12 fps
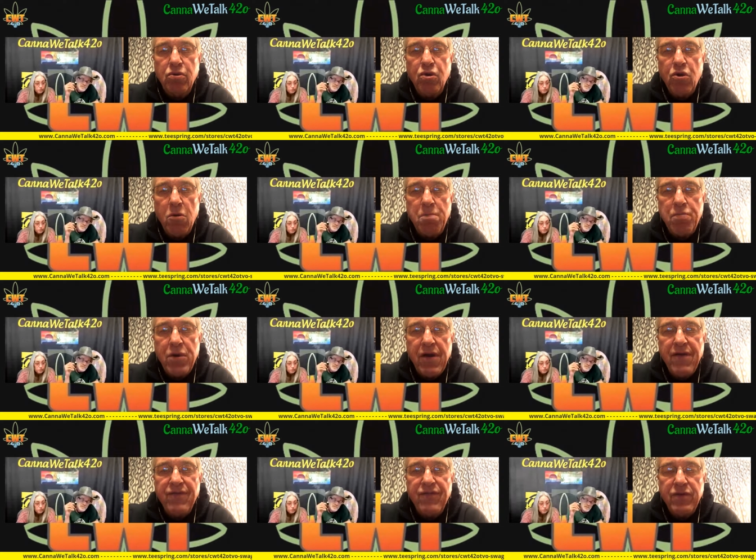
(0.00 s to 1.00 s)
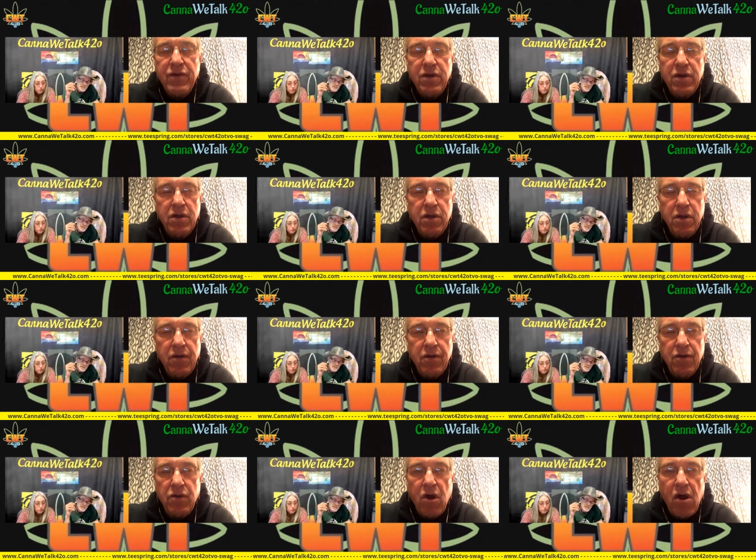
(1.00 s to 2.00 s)
group of
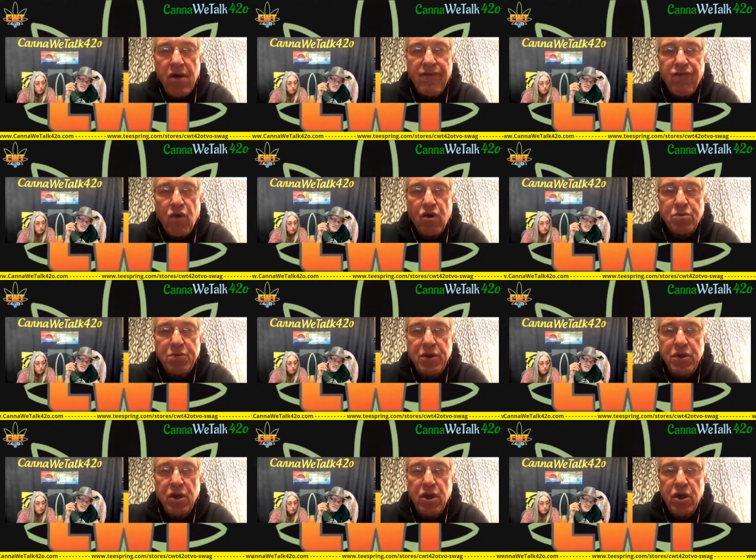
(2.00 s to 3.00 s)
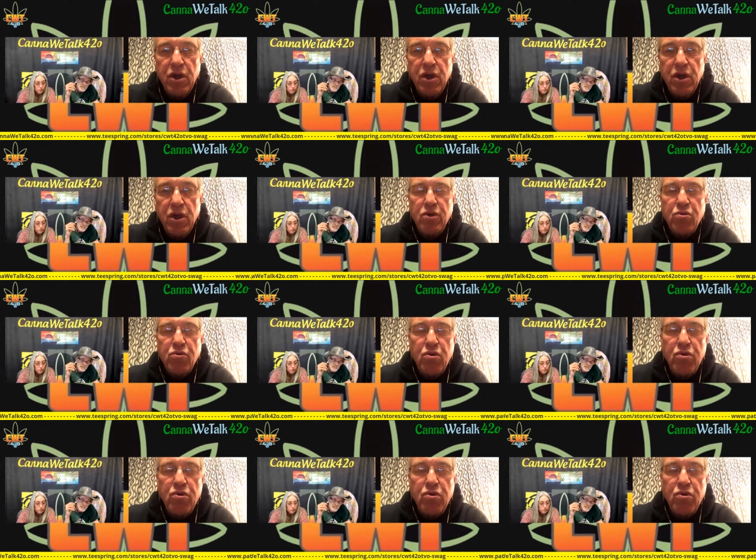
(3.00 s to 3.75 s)
law enforcement going through